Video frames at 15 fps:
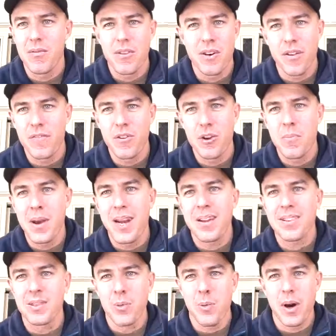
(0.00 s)
a few
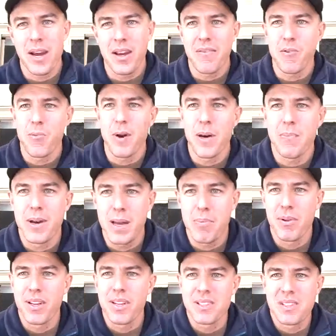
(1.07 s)
meters away from where
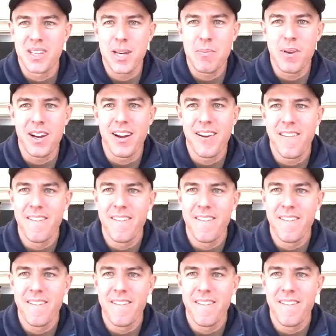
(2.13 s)
people are sleeping.